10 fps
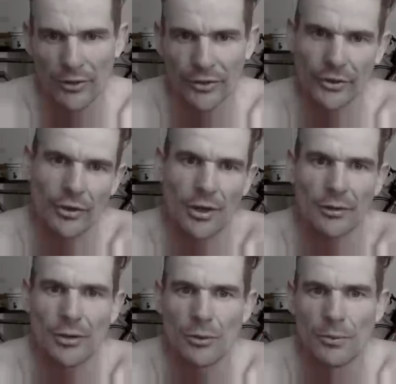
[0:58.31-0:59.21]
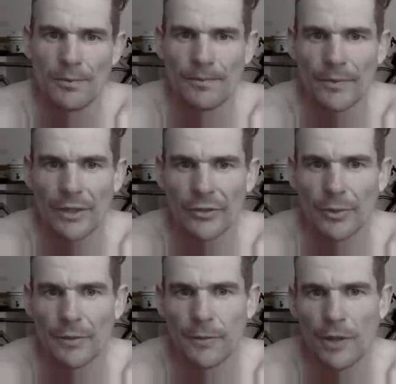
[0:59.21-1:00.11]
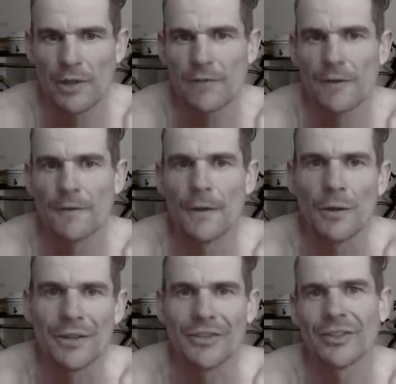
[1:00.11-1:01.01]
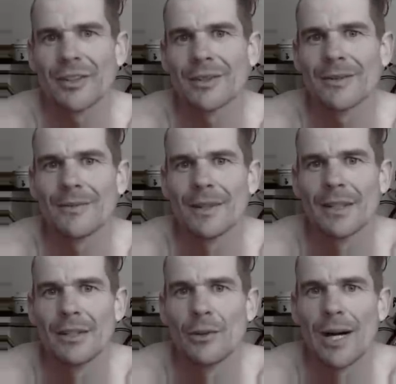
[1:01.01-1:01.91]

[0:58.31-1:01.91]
So I said, oh, cool, get some bit of footage for the viewers. You